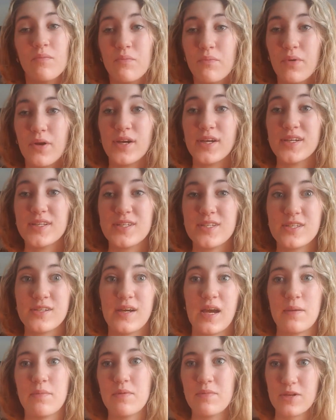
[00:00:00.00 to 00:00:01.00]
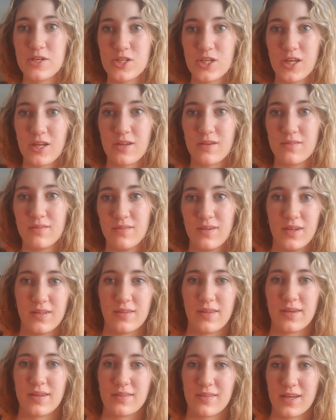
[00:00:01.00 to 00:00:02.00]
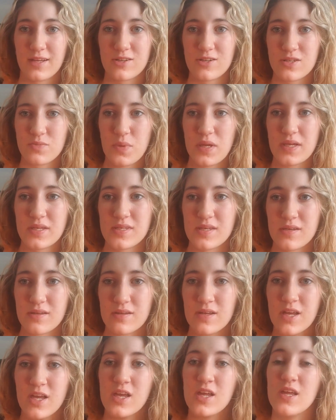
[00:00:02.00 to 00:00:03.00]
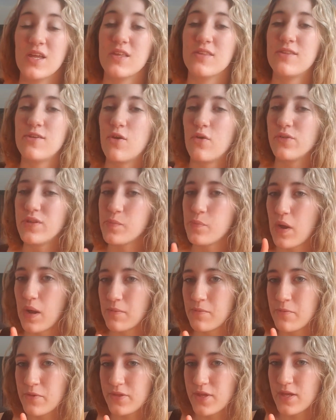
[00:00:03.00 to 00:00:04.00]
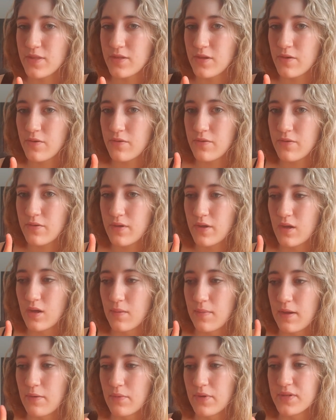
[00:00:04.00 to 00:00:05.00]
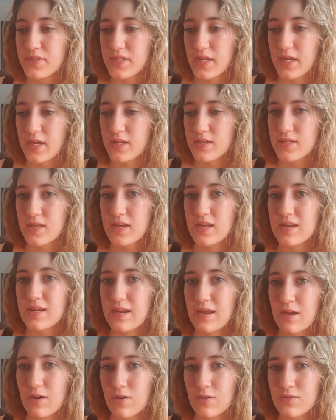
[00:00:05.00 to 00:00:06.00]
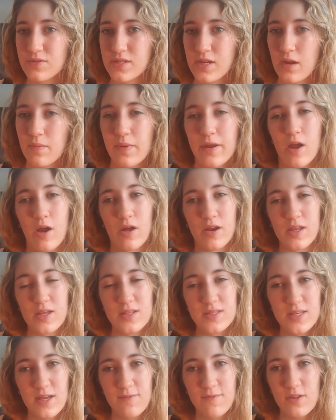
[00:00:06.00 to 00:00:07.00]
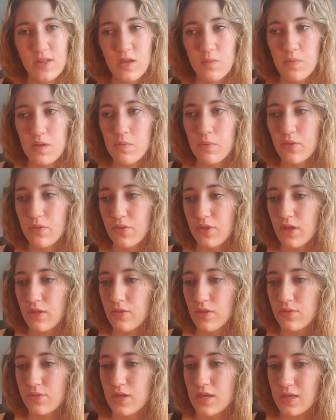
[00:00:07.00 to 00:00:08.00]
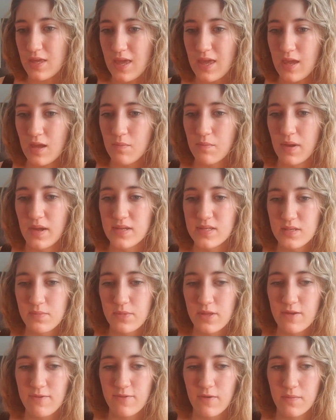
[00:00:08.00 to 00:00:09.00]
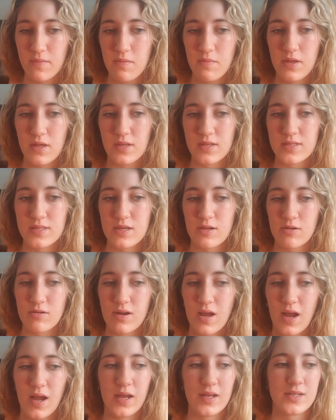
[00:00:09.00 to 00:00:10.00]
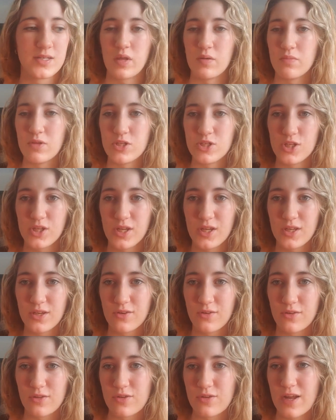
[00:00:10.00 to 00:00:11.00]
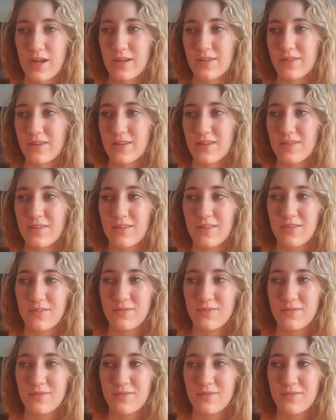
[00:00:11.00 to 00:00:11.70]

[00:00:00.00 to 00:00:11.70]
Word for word: but I'm in Michigan, and like that just makes it the only problem with that though, um, I will say, is that it narrows down my audience. I feel like people think that they can't buy something from me because they're not in Michigan or they're not like.